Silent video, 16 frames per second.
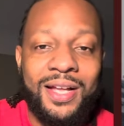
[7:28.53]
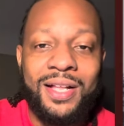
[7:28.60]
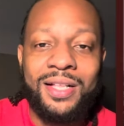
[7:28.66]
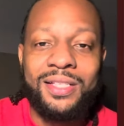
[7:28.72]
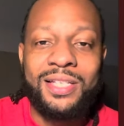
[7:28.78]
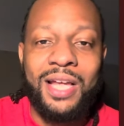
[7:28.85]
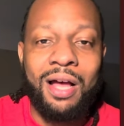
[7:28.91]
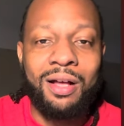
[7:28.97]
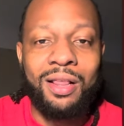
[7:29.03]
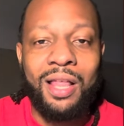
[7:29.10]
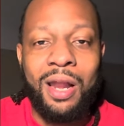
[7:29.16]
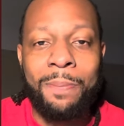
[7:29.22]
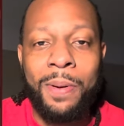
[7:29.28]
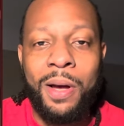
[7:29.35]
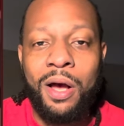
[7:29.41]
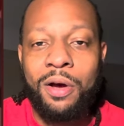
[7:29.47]
Talk a lot
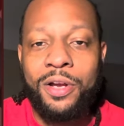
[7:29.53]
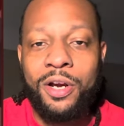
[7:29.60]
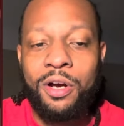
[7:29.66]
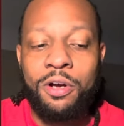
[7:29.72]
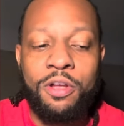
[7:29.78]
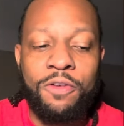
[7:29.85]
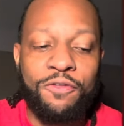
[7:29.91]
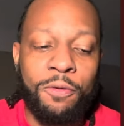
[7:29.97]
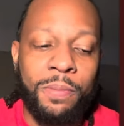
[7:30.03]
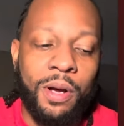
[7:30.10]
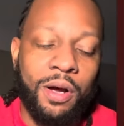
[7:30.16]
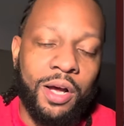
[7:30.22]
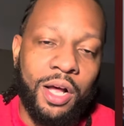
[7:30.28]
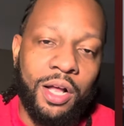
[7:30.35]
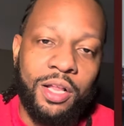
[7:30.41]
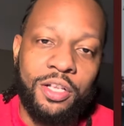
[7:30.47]
of ball here, OU football,
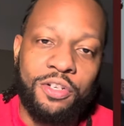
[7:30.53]
college